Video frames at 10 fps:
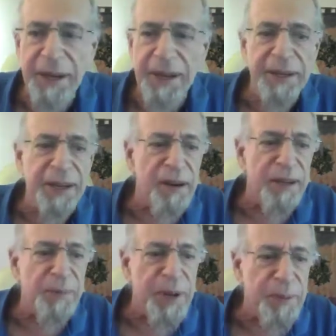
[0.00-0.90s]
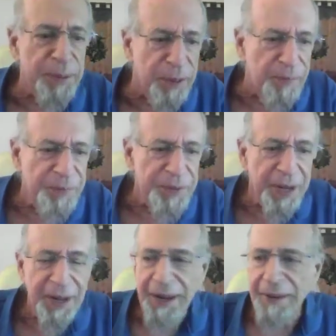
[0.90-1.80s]
encourage people,
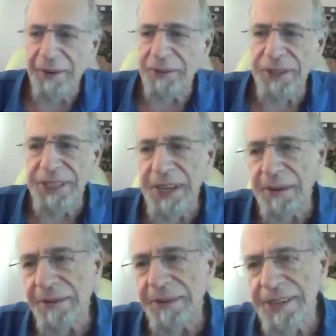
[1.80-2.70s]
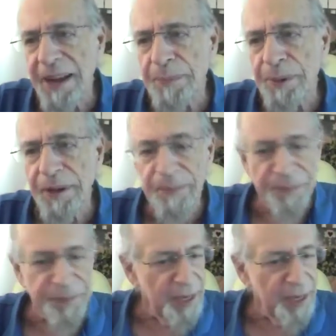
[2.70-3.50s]
for example,